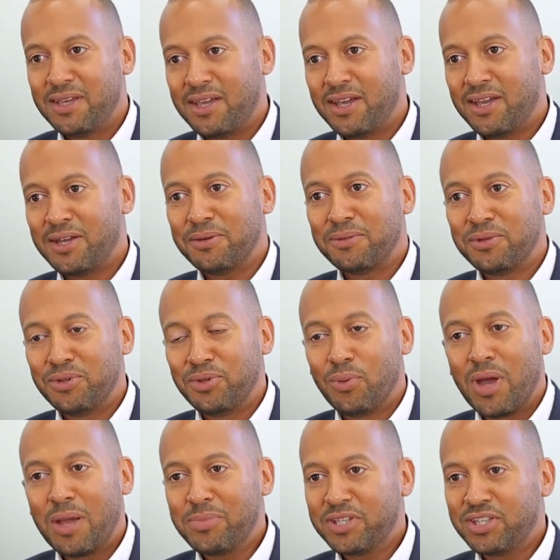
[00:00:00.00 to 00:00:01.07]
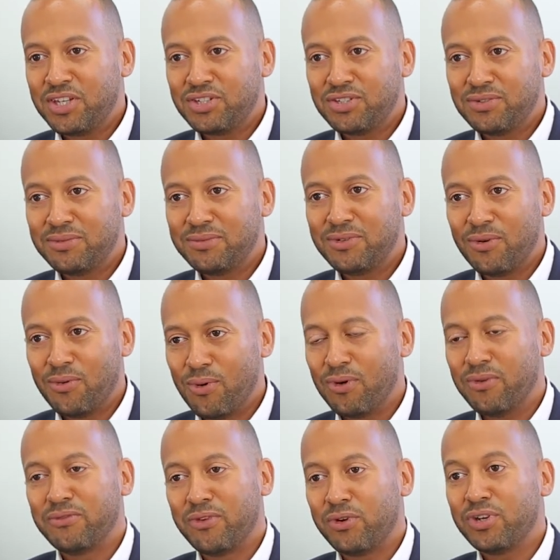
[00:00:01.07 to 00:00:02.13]
uh, no application
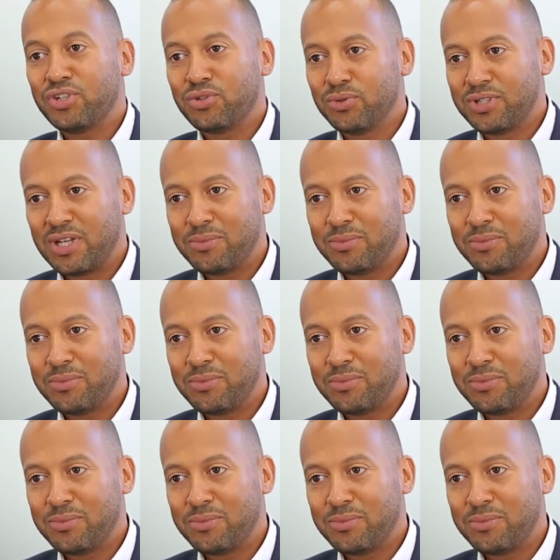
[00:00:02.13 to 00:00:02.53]
or very short